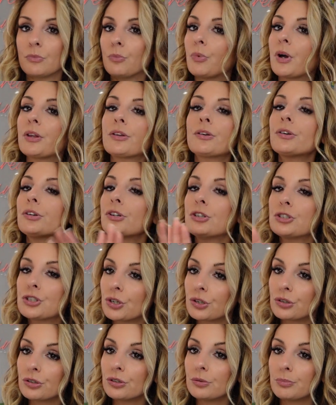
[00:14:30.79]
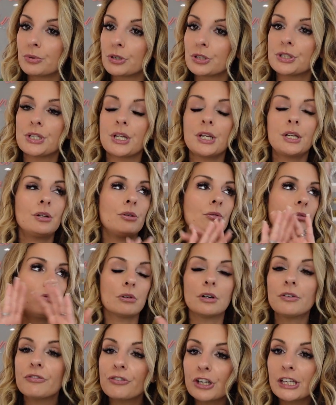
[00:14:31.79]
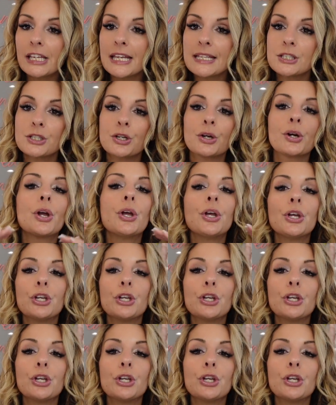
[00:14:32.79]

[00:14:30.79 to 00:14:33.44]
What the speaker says: Whether you're an internal person or a freelancer,